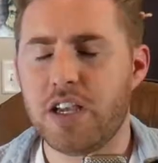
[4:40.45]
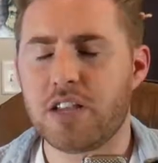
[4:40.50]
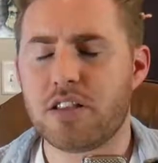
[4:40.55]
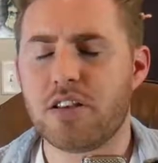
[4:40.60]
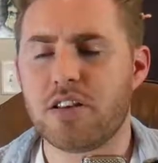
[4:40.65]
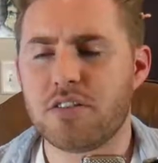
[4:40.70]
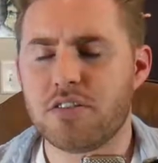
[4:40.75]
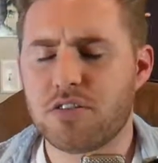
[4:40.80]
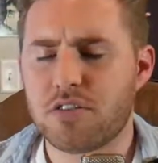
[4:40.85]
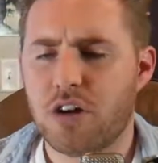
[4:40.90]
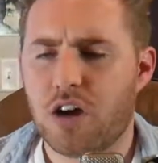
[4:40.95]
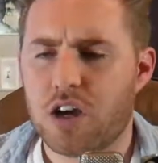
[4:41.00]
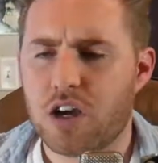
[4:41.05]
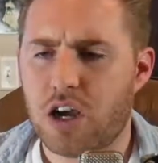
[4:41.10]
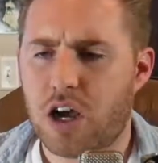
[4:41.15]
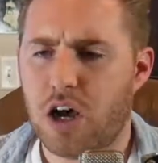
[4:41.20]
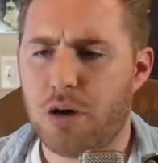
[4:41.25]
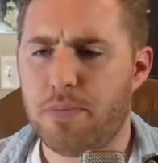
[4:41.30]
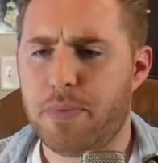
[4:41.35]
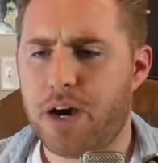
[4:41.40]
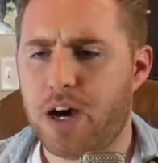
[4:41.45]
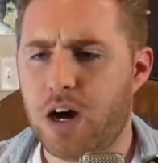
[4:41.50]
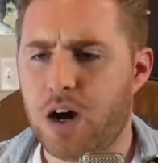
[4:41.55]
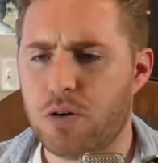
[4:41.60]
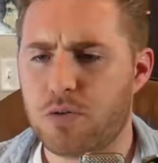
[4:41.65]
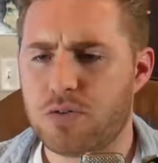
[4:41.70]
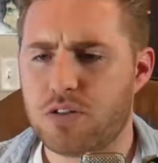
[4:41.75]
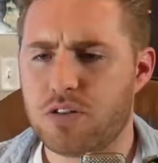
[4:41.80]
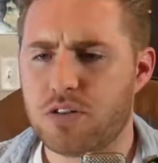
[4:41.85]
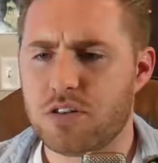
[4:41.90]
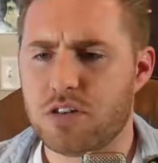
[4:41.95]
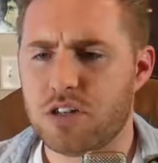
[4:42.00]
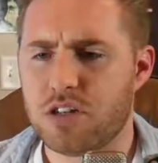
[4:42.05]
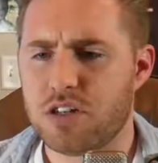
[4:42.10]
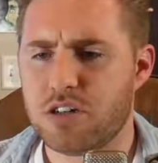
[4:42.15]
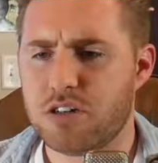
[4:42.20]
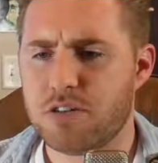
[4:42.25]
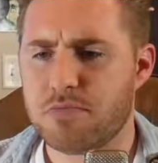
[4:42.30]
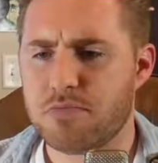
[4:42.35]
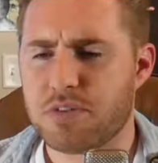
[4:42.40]
It does talk about
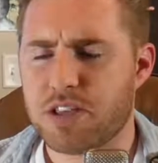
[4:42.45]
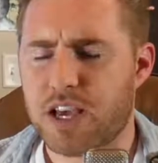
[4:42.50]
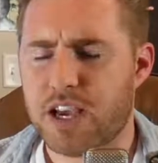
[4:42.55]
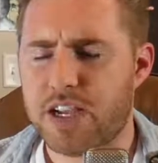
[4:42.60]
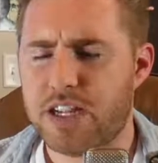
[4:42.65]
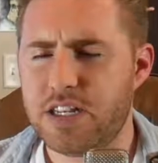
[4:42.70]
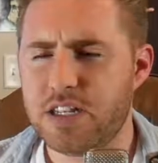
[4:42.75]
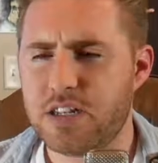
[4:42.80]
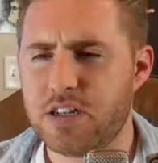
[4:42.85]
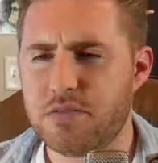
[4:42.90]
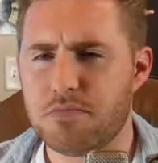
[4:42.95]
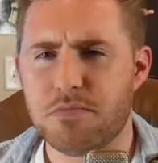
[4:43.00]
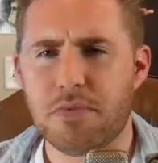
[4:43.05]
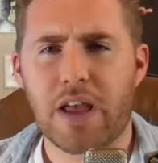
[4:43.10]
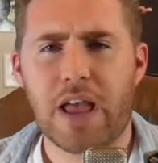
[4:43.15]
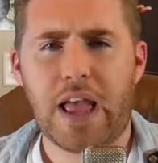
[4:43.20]
kind of